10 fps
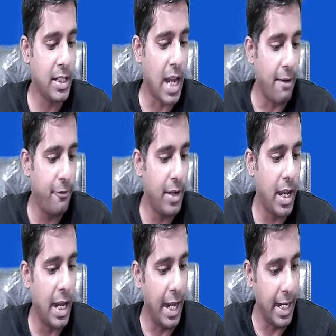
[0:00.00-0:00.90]

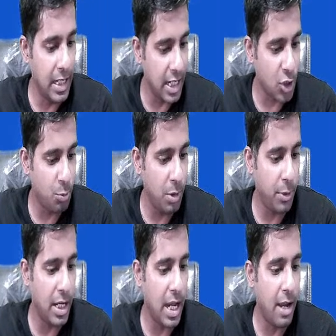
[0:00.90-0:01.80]
Kavya and Lakshmi
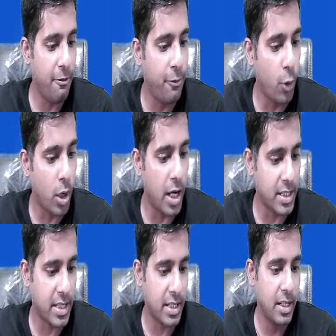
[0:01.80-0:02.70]
Priya,
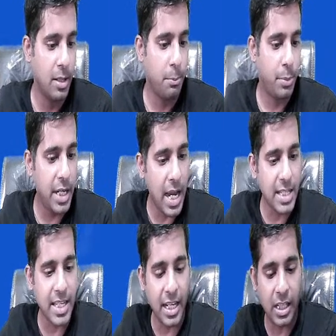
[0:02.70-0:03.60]
focus. Priya
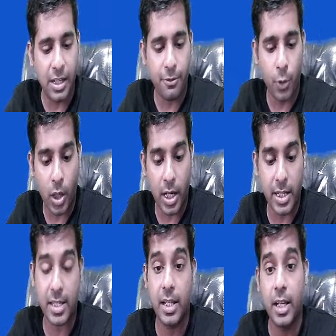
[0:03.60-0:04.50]
Saini,
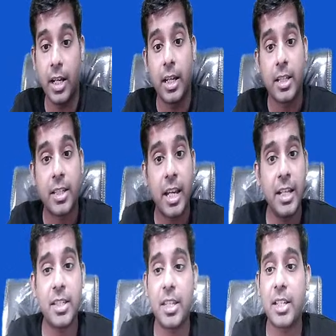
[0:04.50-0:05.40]
focus.
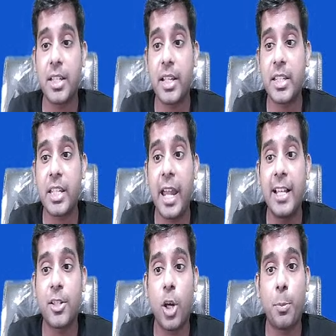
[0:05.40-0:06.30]
Since this is a
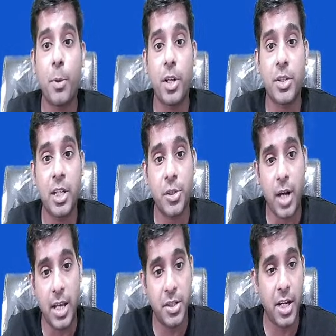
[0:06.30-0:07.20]
sales or purchase
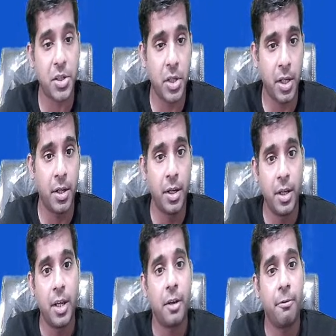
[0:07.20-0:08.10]
transaction,
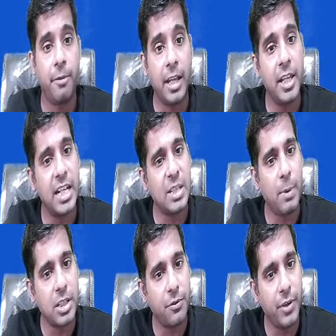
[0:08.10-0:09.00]
whether
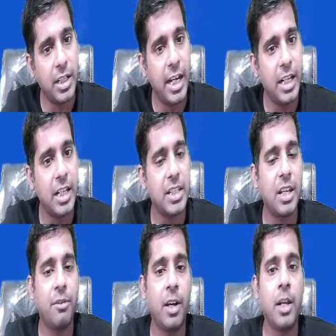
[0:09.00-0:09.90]
specific date is
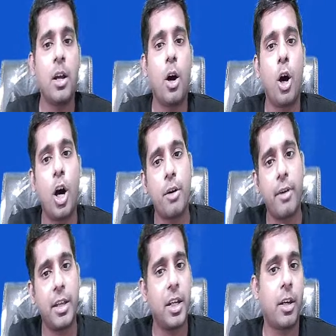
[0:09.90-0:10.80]
given or
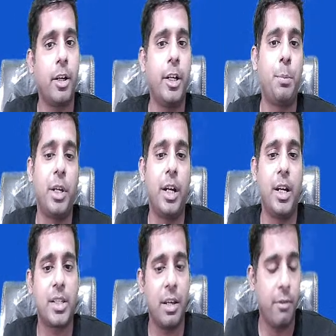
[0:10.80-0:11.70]
whether credit period
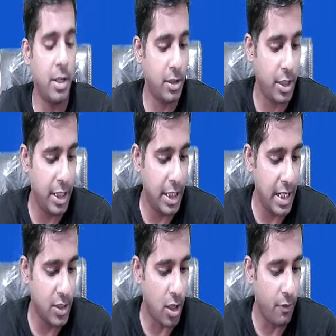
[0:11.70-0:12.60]
is given, 3
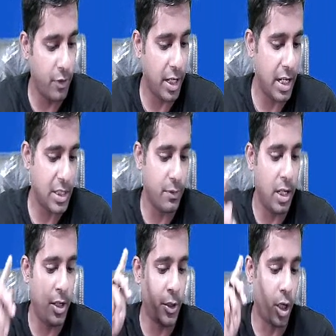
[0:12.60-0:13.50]
days of grace
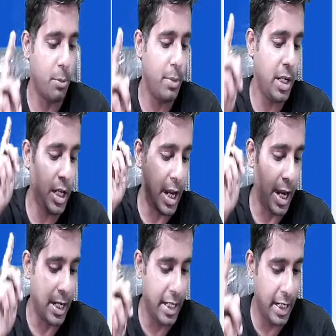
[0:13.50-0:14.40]
will not be
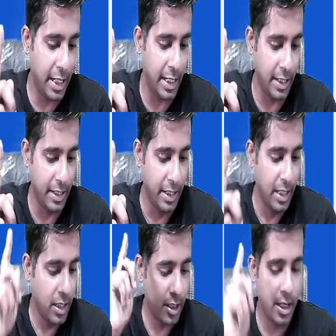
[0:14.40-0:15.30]
added.
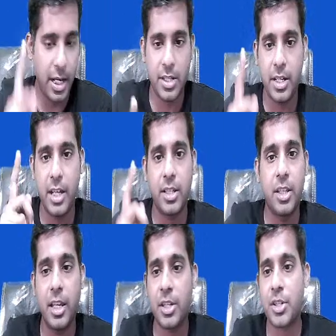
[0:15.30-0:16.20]
Grace days,
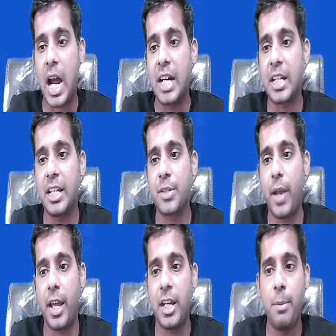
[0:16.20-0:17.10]
this chart is
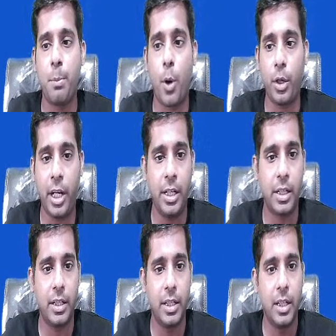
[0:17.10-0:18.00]
very
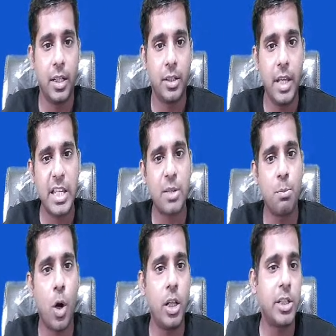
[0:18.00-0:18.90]
important. This
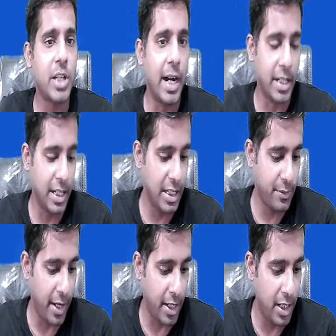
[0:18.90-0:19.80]
small chart is
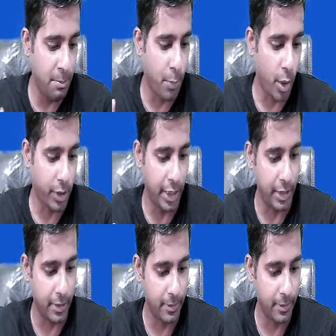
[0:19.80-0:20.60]
very important.